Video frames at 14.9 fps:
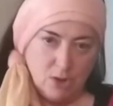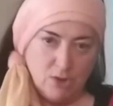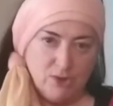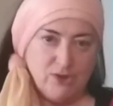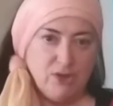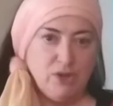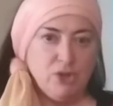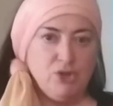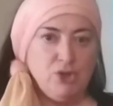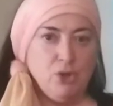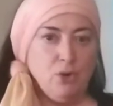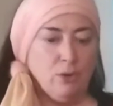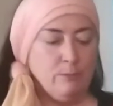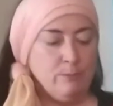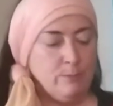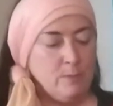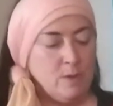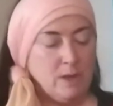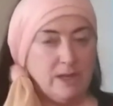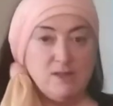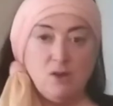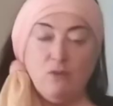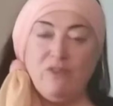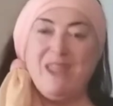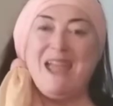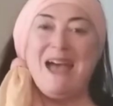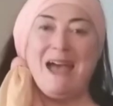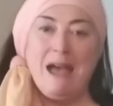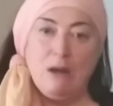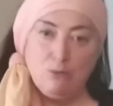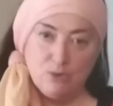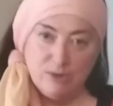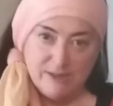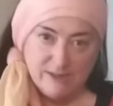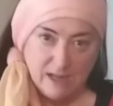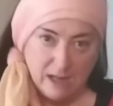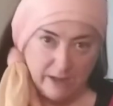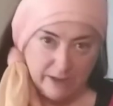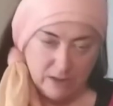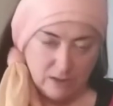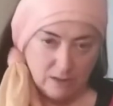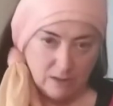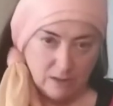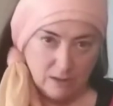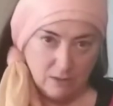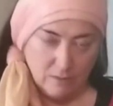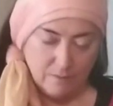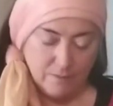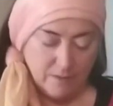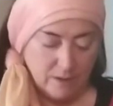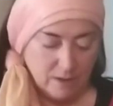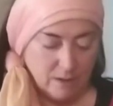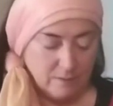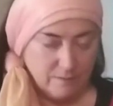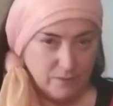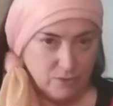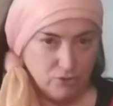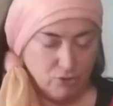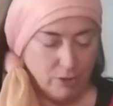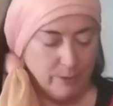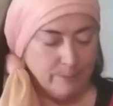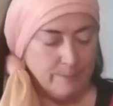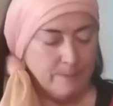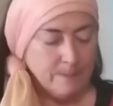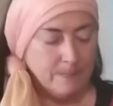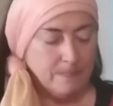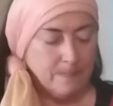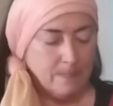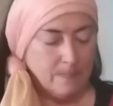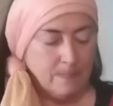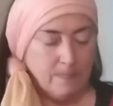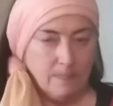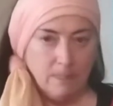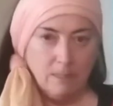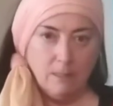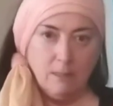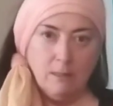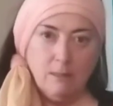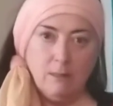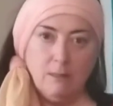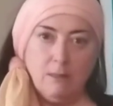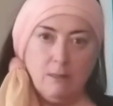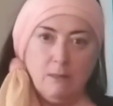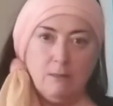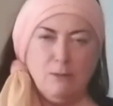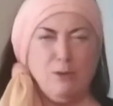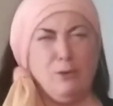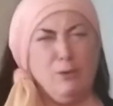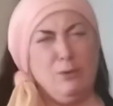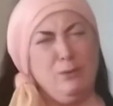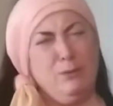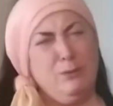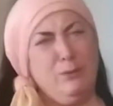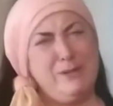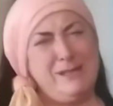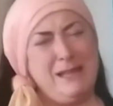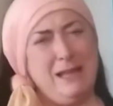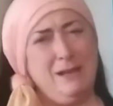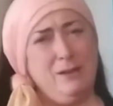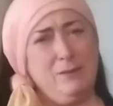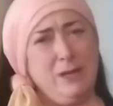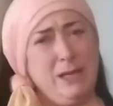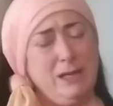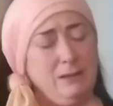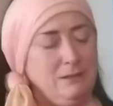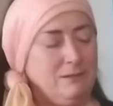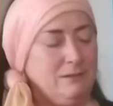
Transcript: So the dum is on the outside of the drum. Oh, isn't that lovely?